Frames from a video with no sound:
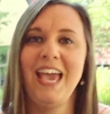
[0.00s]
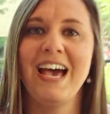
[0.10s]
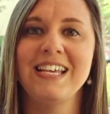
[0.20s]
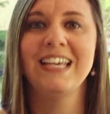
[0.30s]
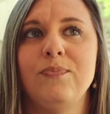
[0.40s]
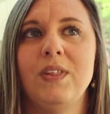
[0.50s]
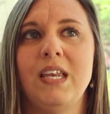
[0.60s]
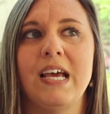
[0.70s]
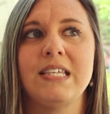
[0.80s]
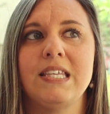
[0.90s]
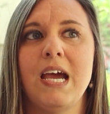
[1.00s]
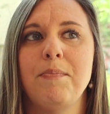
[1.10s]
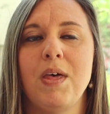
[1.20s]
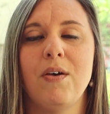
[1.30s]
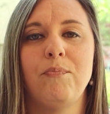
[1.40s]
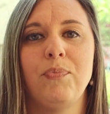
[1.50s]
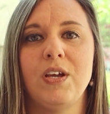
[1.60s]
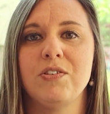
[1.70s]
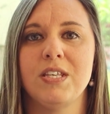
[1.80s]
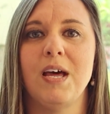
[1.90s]
Yeah, the next time that
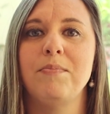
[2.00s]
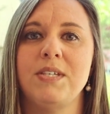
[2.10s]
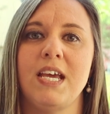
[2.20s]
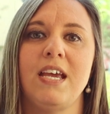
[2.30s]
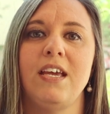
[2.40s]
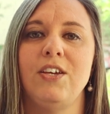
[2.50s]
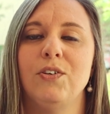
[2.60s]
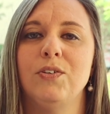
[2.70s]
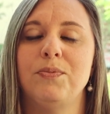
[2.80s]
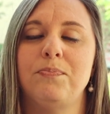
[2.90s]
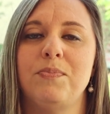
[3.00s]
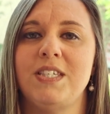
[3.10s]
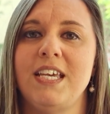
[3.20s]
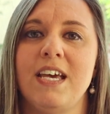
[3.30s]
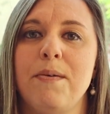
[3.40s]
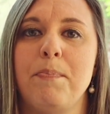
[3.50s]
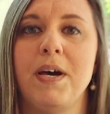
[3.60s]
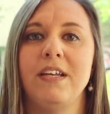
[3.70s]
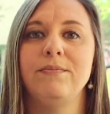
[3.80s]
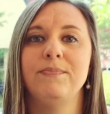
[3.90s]
there's an update, you'll see it,
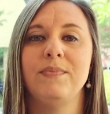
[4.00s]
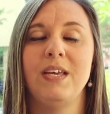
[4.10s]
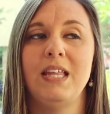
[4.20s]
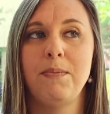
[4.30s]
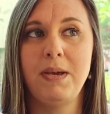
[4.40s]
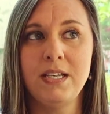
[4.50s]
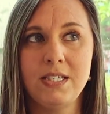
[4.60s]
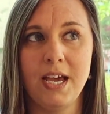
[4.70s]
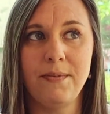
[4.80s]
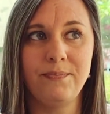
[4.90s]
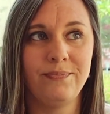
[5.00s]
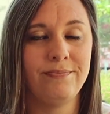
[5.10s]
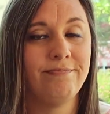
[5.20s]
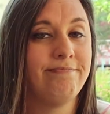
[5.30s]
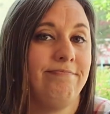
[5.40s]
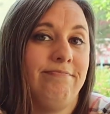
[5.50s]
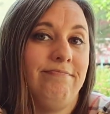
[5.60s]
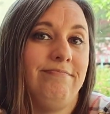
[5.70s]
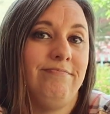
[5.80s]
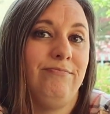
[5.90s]
but in the meantime,
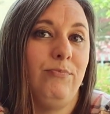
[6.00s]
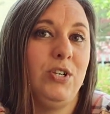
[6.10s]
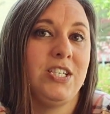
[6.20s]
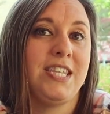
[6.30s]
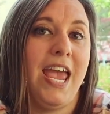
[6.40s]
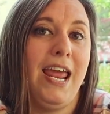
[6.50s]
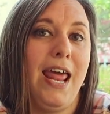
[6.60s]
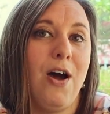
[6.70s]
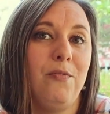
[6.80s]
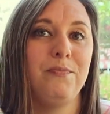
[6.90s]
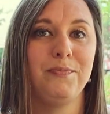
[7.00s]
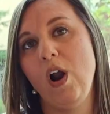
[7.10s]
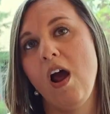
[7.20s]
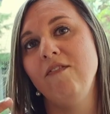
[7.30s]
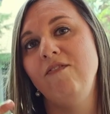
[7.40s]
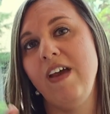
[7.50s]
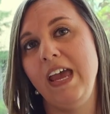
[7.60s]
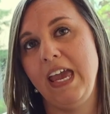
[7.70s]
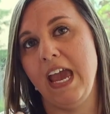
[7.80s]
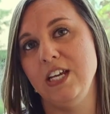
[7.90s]
we're just hanging out. We're on
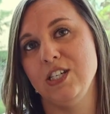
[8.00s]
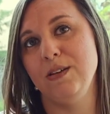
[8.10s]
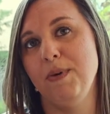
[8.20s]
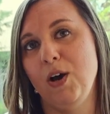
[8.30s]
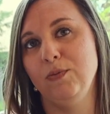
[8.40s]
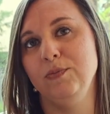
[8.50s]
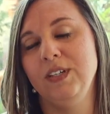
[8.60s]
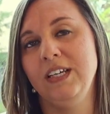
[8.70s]
vacation mode.